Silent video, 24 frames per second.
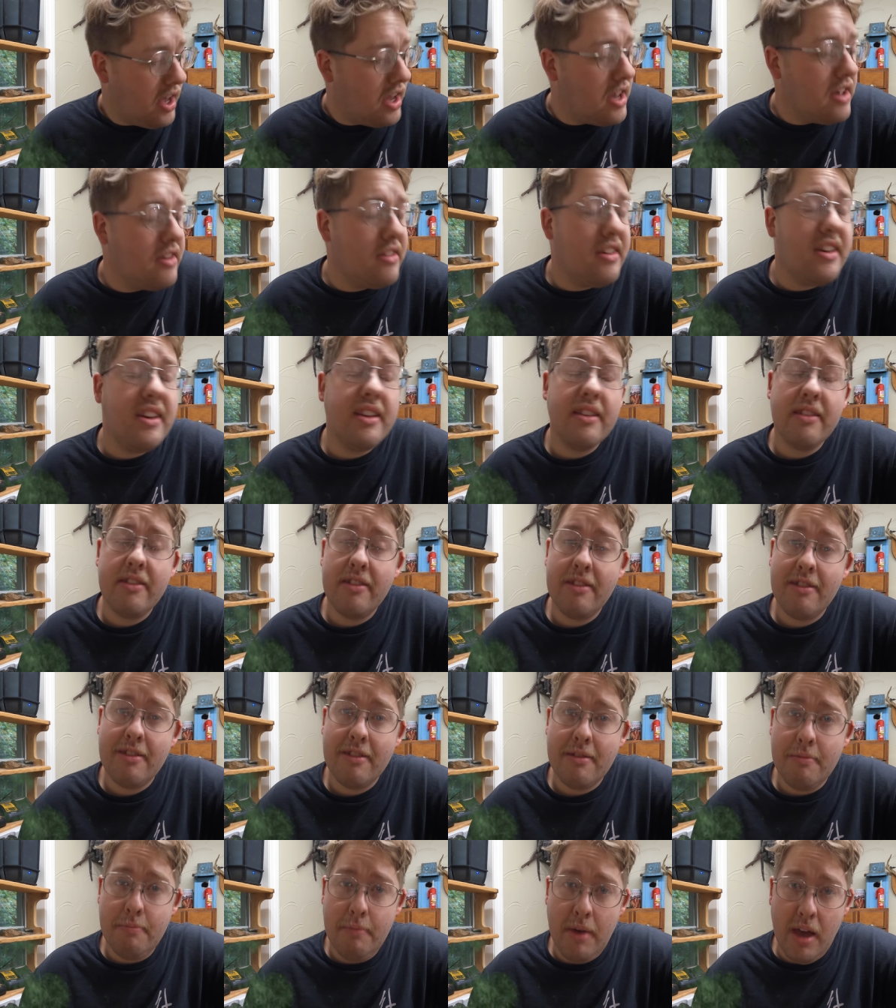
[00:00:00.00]
Is it
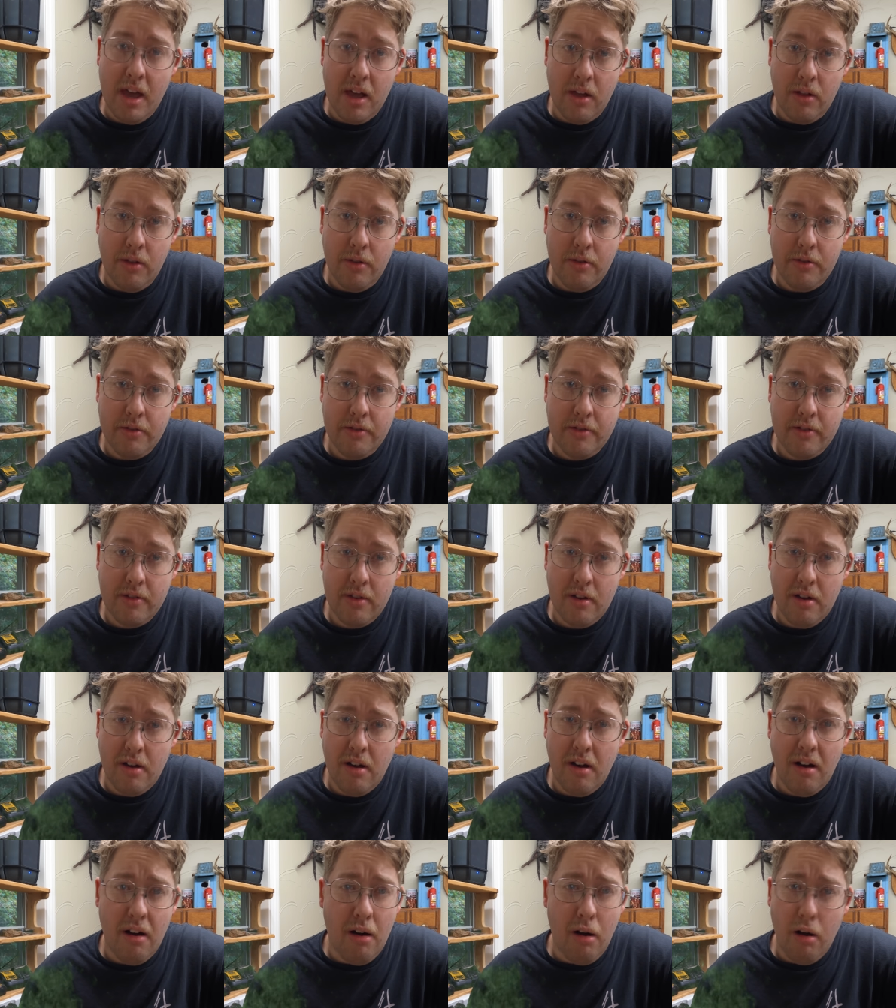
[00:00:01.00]
smells
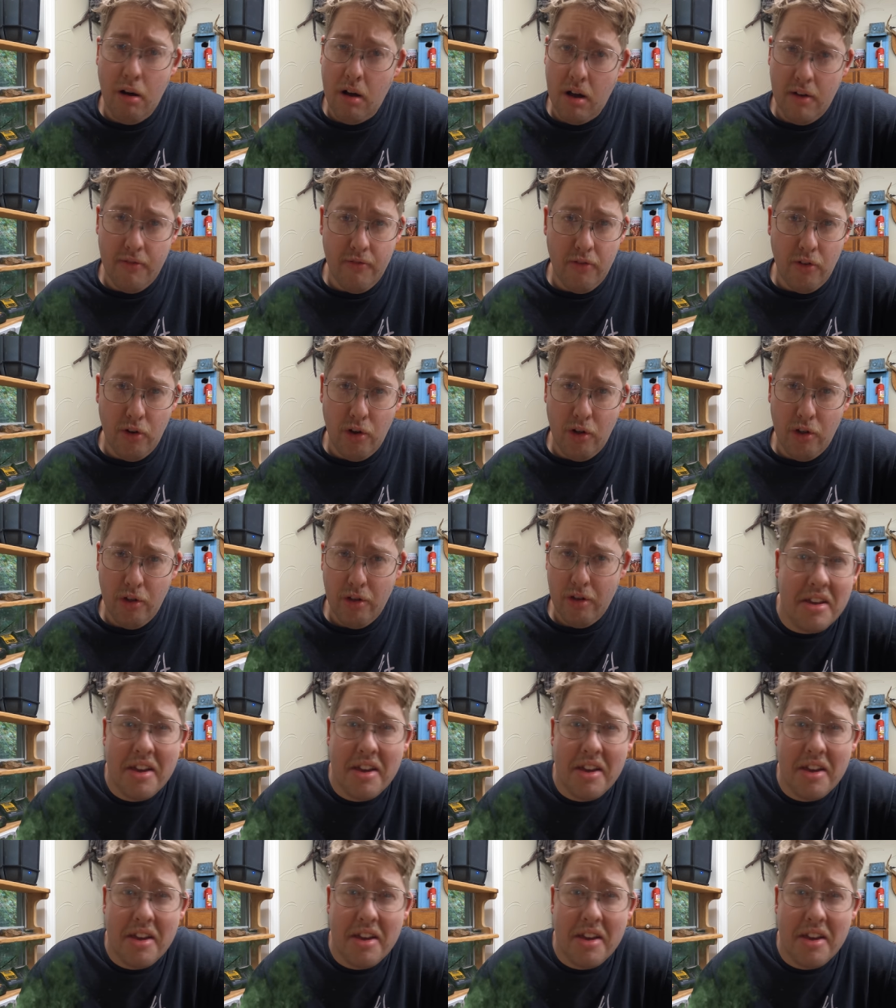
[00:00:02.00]
awful.